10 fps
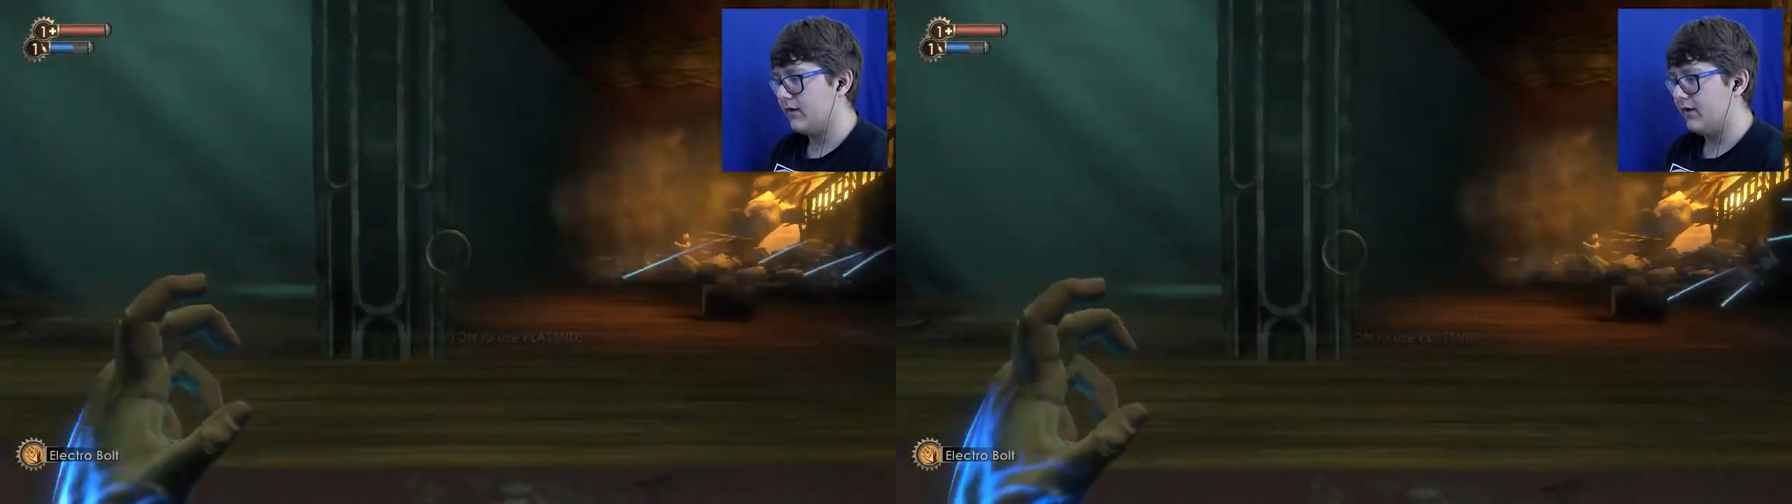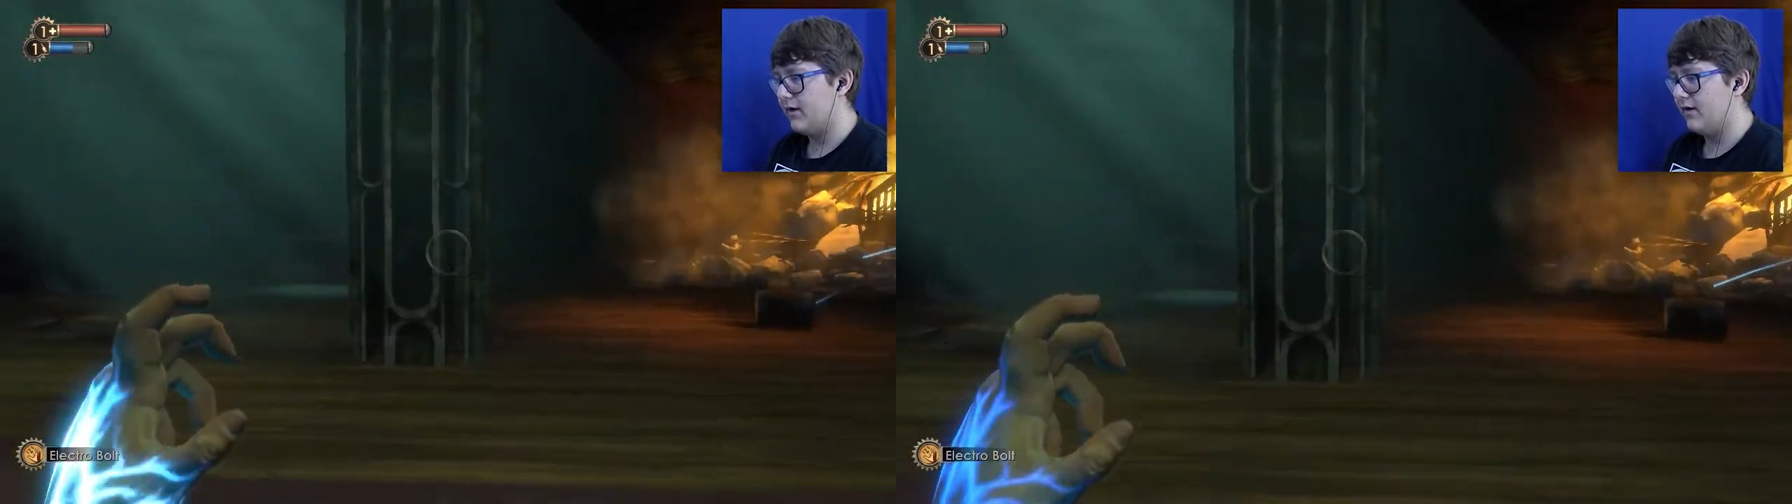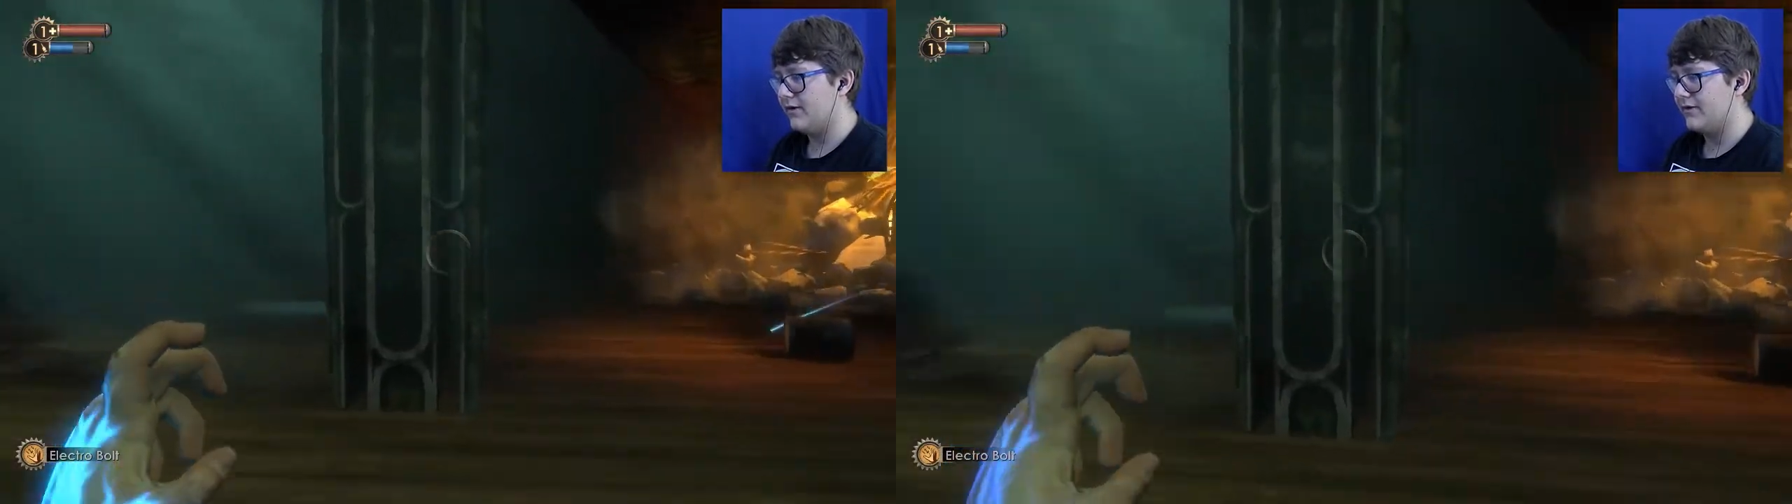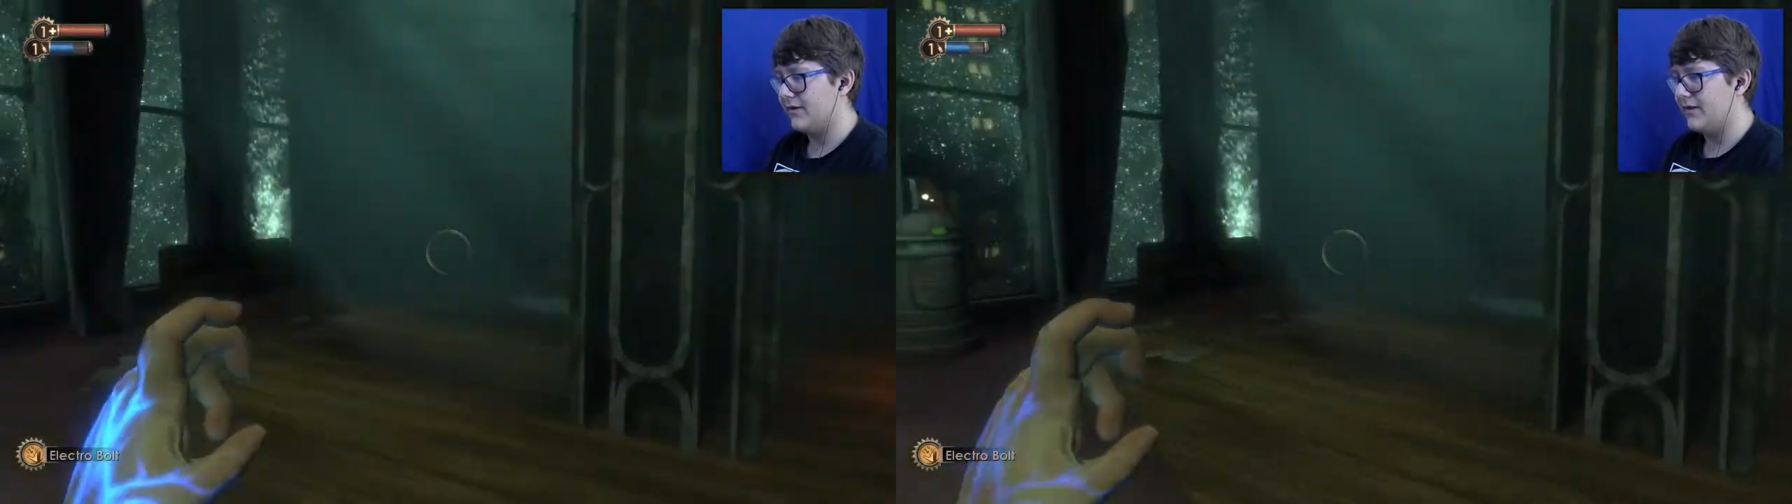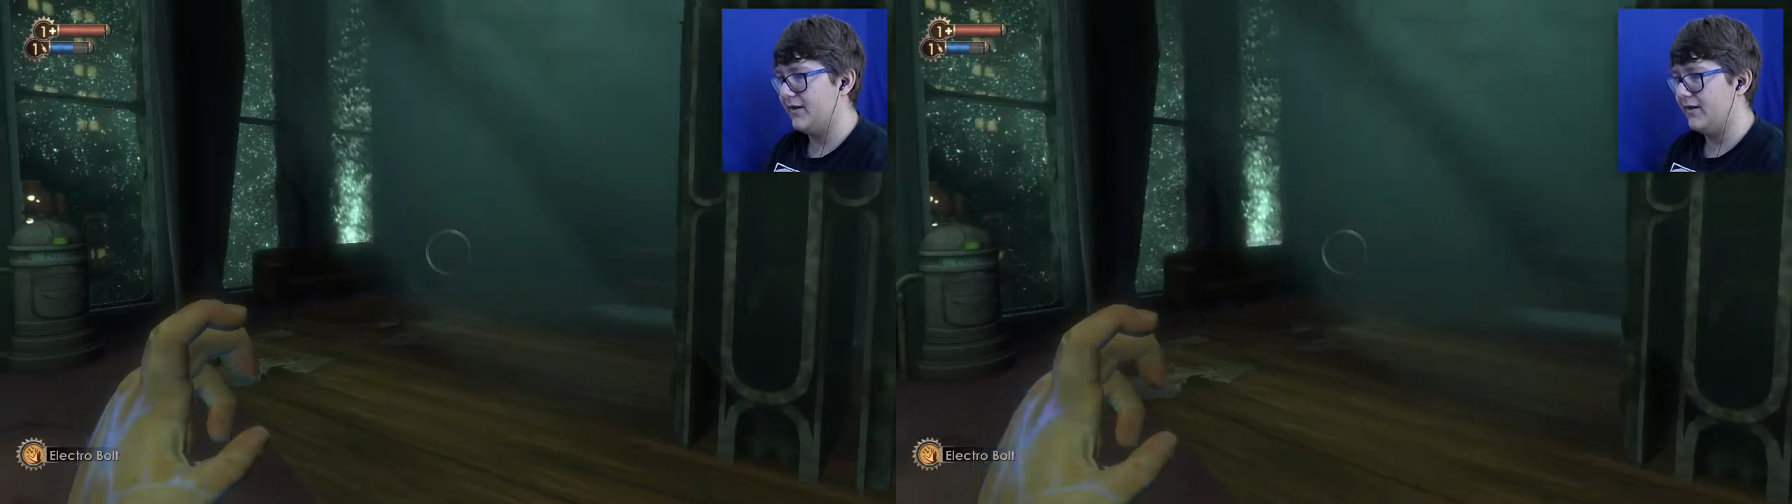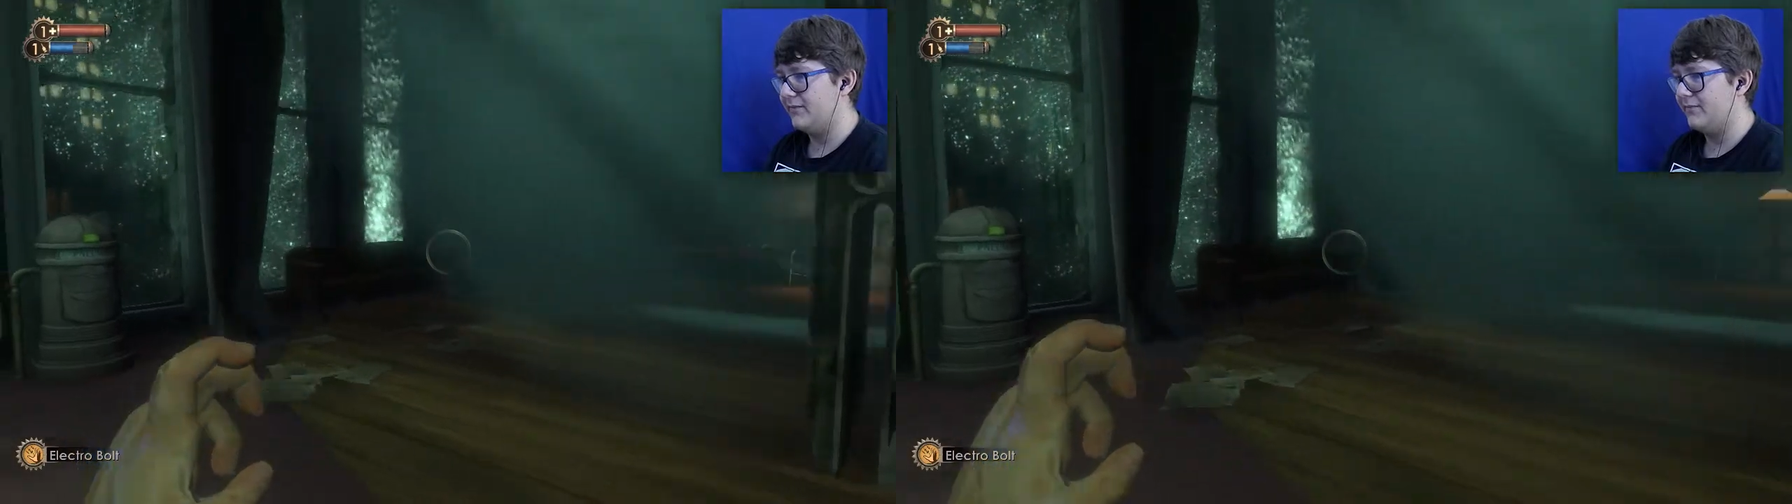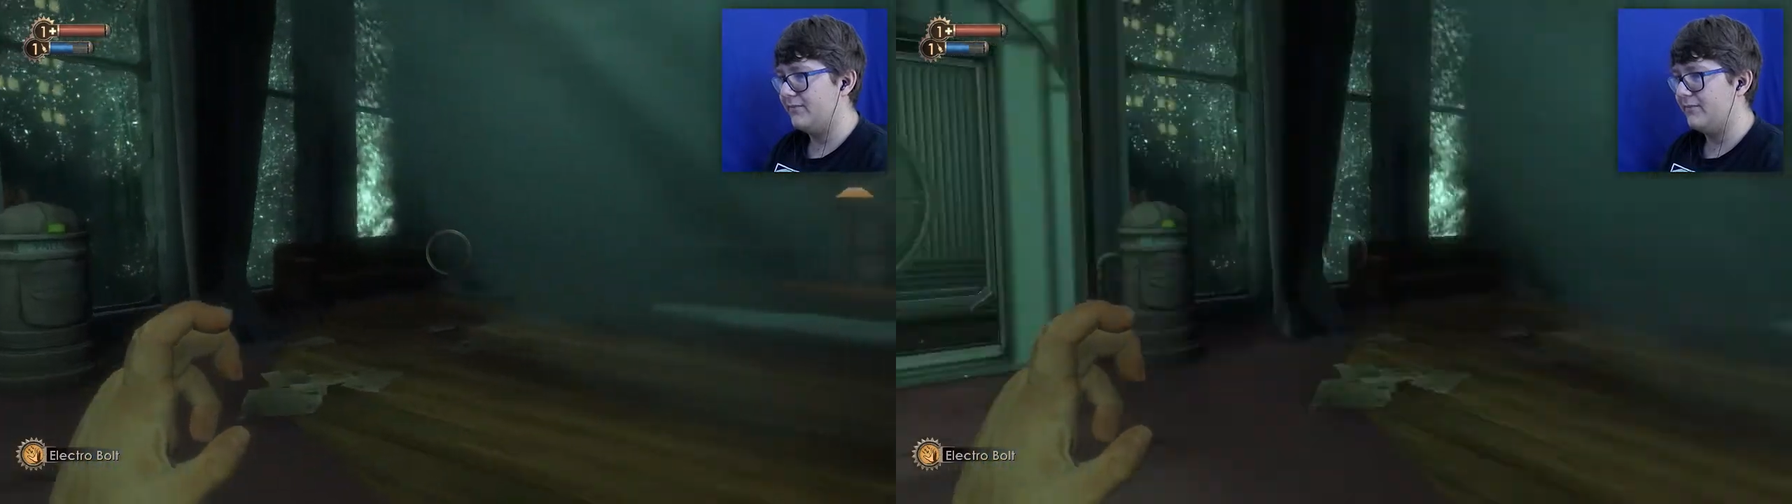Awesome!